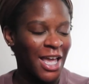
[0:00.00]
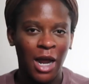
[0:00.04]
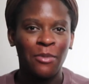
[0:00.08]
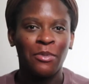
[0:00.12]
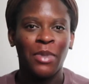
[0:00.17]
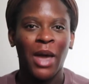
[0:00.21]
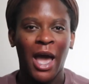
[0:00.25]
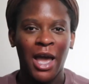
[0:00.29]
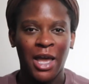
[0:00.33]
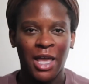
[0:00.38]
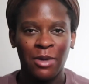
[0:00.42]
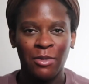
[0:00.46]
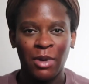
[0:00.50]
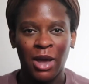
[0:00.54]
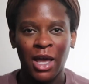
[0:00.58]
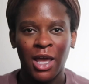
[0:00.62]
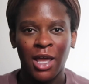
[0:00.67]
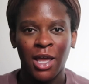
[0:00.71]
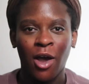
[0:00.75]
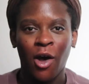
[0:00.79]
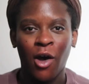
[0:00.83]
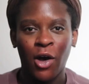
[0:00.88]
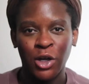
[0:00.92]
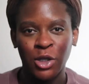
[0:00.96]
I'm packing
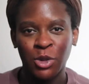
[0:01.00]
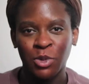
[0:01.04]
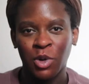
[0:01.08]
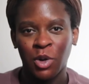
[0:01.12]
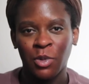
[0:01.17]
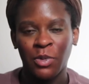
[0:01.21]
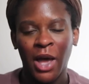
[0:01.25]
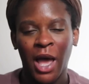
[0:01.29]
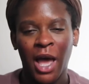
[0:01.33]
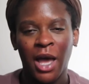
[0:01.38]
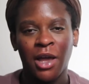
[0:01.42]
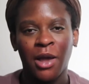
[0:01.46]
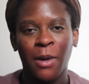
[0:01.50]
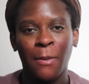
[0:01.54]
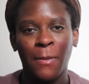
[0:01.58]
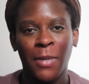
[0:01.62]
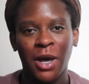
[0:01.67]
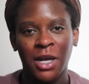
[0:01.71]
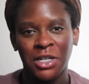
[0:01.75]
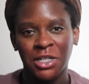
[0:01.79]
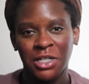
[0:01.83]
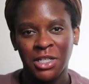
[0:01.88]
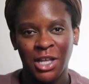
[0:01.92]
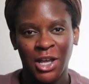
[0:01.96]
my hospital bag
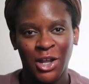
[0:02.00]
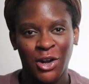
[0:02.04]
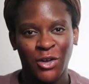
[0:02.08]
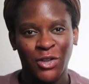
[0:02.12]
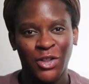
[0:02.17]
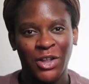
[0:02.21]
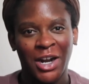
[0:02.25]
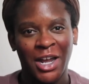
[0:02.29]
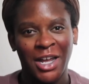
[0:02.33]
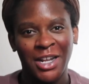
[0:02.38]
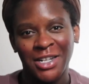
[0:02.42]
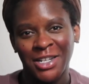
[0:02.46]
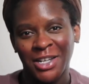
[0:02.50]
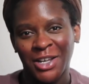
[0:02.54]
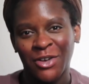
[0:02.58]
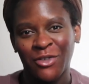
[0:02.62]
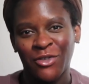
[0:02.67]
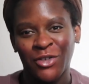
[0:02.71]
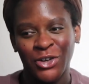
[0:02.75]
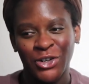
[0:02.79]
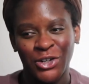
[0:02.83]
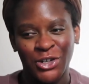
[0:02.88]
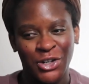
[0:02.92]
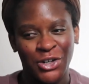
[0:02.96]
much later than I
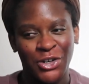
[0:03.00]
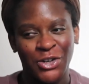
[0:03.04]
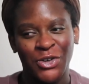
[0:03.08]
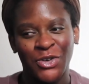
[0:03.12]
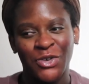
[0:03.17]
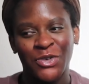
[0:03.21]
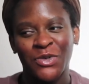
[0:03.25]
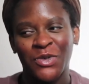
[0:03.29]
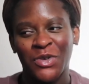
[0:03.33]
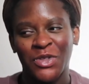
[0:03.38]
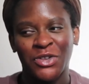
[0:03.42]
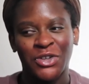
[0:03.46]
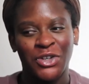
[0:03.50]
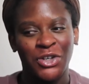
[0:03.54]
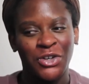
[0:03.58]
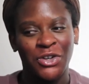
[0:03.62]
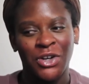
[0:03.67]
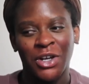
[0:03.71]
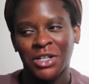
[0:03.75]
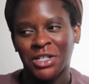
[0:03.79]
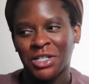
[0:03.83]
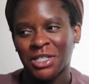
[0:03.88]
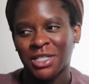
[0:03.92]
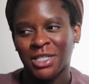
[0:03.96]
did for Jude. With Jude,
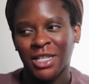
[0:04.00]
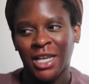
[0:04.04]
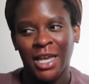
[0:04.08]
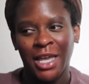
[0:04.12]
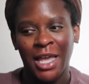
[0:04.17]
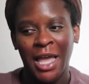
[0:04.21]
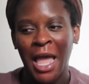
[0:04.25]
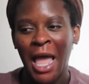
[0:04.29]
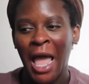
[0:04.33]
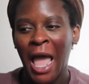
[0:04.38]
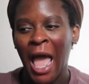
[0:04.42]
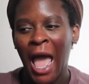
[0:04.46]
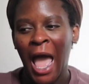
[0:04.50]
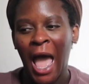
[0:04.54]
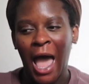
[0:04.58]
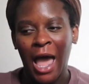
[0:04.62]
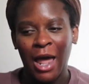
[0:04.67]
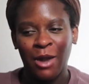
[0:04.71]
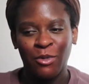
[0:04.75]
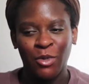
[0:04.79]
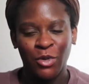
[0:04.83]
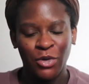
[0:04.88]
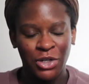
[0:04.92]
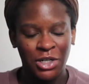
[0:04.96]
I just
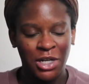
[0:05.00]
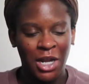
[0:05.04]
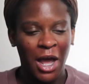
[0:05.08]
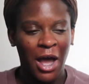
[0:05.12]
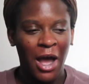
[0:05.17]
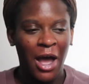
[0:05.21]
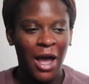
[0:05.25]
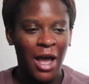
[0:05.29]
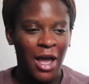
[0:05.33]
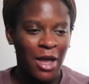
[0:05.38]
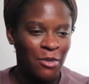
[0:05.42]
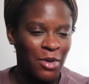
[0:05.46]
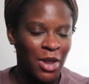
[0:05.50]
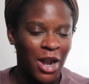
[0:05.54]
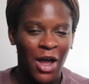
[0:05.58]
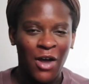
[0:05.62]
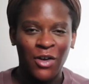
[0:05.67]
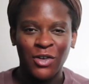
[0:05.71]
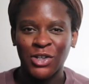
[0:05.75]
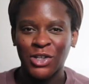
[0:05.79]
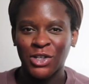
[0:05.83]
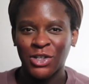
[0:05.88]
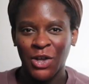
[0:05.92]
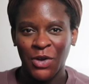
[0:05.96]
had more time and
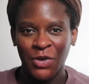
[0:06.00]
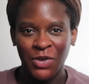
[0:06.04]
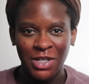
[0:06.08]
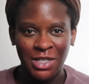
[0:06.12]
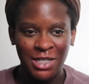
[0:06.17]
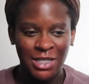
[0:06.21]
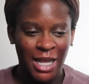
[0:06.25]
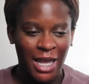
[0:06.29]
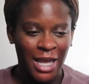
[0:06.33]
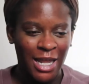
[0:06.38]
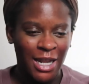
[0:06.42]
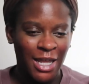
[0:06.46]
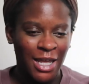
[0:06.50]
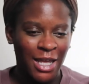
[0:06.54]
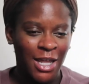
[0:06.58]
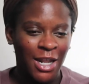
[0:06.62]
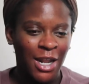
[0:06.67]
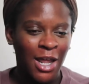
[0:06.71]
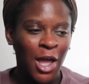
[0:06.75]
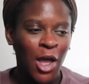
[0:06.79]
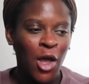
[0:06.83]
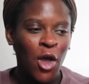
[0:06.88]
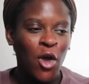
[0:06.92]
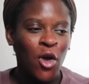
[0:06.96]
I was so
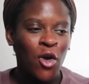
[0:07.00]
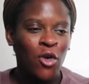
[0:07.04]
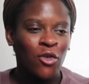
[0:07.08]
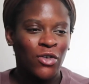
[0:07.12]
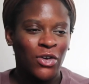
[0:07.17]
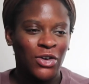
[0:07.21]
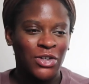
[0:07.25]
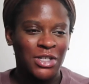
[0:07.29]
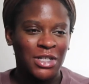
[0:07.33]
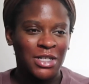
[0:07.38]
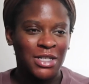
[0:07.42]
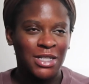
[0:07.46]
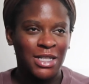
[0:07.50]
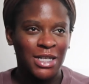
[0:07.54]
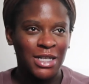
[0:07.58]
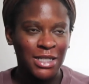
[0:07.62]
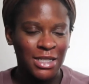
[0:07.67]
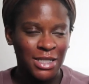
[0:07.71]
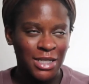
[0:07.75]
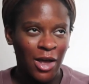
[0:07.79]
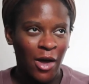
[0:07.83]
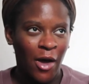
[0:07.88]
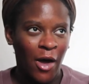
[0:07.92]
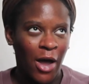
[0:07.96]
excited, versus
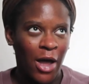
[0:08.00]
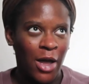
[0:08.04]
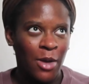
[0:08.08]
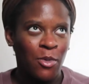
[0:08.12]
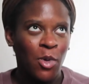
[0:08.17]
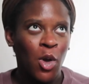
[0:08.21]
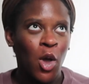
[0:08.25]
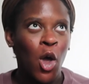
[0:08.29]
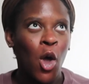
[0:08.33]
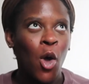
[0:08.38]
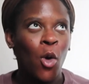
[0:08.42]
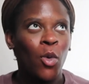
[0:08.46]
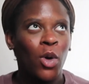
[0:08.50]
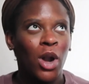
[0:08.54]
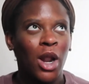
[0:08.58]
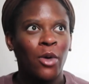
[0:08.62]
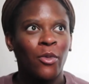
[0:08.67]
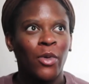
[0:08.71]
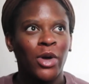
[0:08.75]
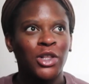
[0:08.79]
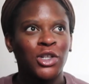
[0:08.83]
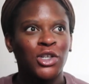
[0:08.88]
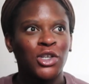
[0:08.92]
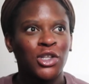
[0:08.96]
this time when I
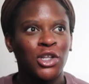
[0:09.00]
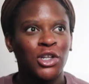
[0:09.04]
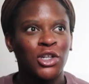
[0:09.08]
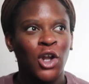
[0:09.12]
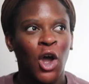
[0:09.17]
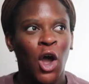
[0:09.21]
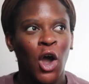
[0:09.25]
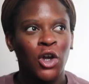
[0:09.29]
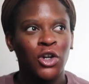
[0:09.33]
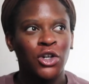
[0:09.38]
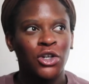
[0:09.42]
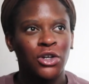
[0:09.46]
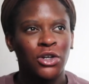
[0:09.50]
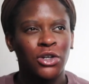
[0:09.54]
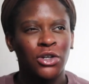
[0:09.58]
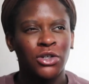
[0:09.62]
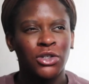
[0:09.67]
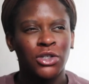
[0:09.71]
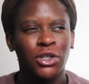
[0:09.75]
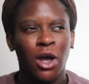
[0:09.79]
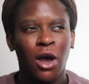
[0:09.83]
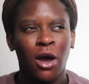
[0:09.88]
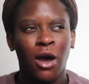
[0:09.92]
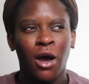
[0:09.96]
went to the
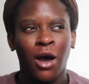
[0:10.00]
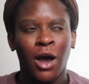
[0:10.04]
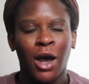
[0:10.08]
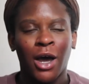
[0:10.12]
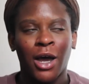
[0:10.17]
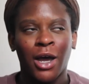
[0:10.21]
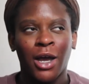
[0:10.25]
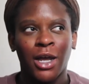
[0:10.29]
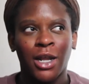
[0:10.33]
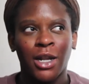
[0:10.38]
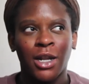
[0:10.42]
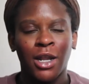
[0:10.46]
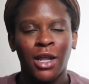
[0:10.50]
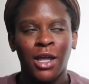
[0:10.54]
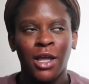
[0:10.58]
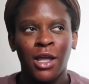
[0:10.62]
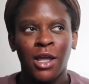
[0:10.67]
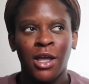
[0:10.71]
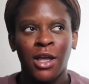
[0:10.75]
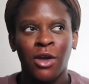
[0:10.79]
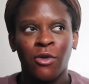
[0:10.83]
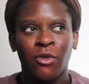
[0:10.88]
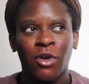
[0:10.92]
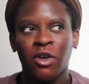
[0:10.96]
doctor's on
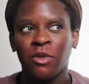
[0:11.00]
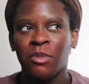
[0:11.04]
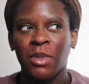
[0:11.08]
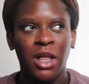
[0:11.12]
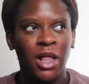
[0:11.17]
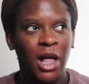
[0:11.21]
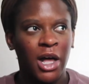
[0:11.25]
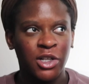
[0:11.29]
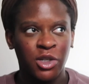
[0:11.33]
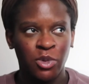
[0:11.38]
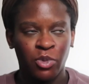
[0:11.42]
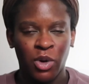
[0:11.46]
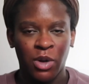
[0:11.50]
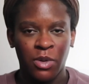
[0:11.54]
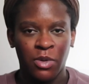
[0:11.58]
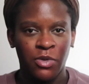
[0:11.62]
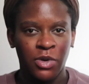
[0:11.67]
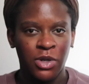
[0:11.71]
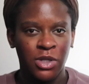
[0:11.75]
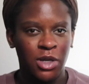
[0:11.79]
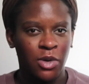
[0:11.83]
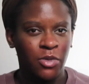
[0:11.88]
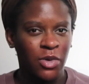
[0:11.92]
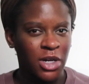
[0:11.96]
whatever my last appointment
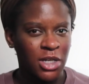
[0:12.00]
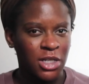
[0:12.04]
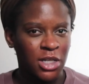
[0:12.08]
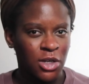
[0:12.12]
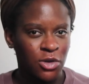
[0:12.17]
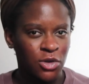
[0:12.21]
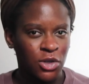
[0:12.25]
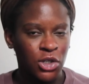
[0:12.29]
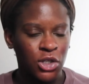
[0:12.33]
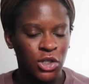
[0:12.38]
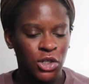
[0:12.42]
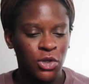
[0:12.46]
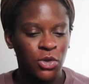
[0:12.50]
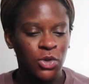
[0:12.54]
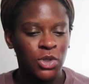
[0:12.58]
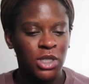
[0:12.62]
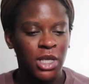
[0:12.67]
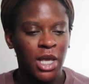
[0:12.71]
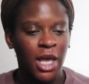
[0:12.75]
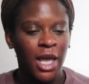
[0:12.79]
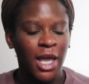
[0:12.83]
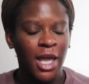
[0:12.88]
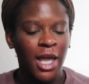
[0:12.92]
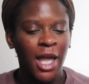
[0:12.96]
was. I want to say it was
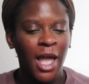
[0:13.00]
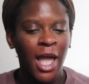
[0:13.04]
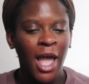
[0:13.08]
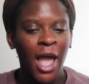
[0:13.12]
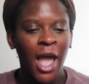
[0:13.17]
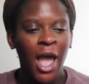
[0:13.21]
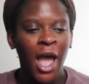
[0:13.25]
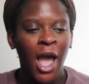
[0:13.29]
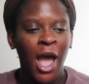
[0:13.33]
Tuesday.